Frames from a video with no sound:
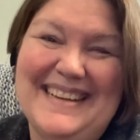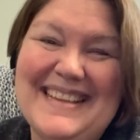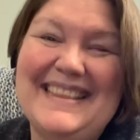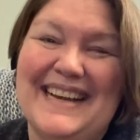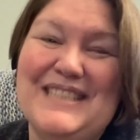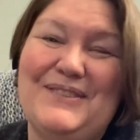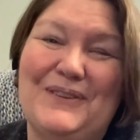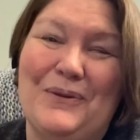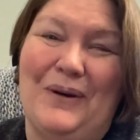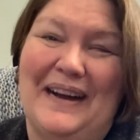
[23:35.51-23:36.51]
thanks
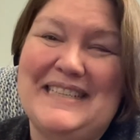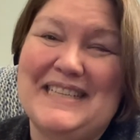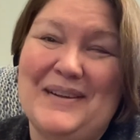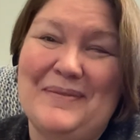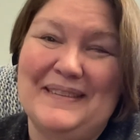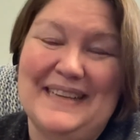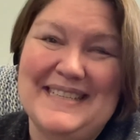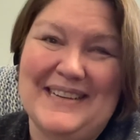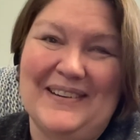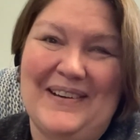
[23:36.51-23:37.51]
for watching. I'm gonna let
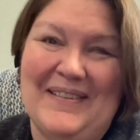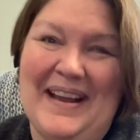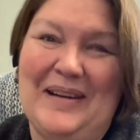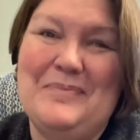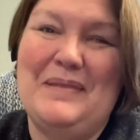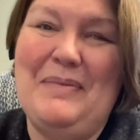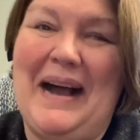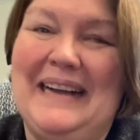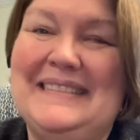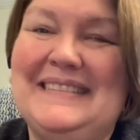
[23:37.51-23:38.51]
y'all go now. Bye-bye.